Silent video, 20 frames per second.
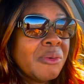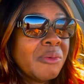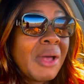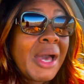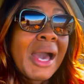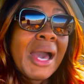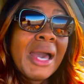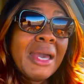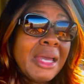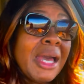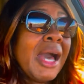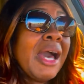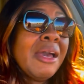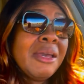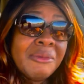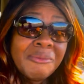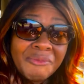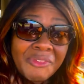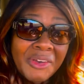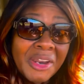I
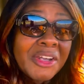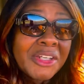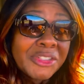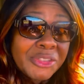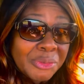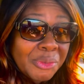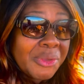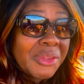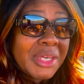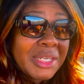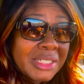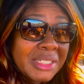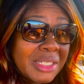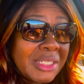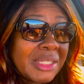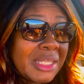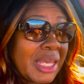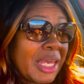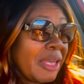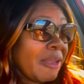am very sure they
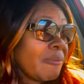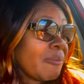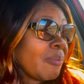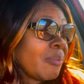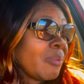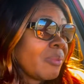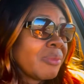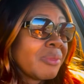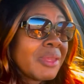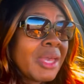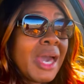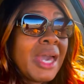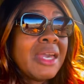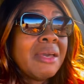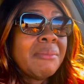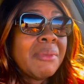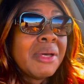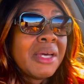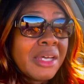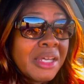did that. I
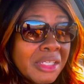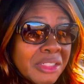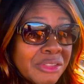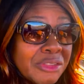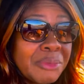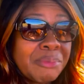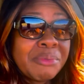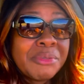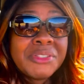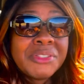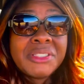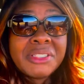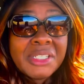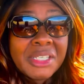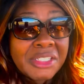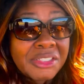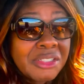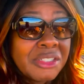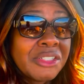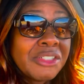am
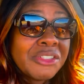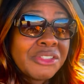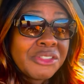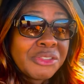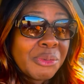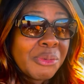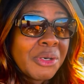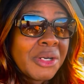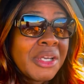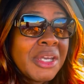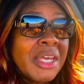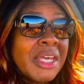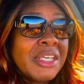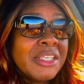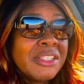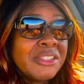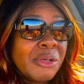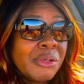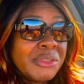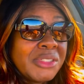100% sure.
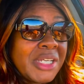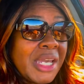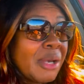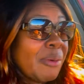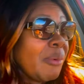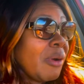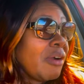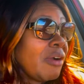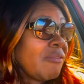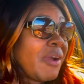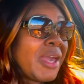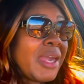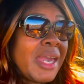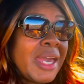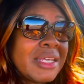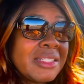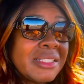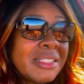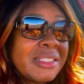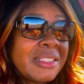So Jaguar Wright
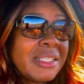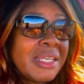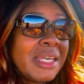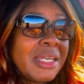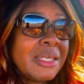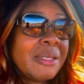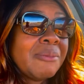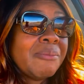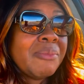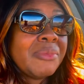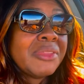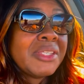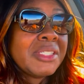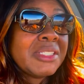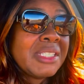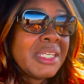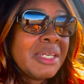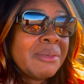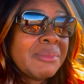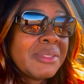has a team. The
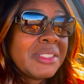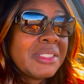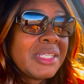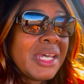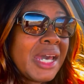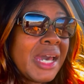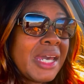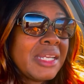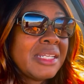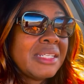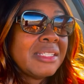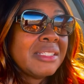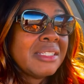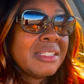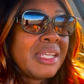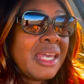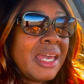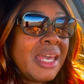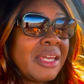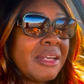team decided
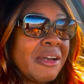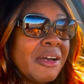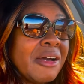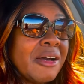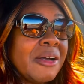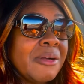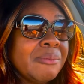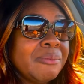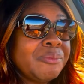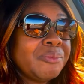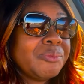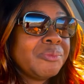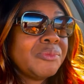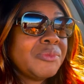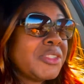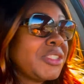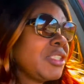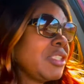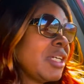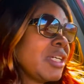that
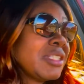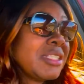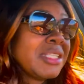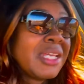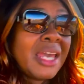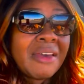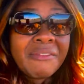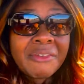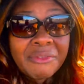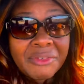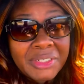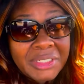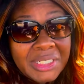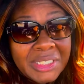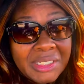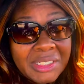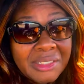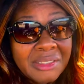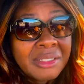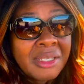she doesn't have a
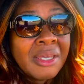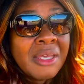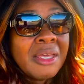release.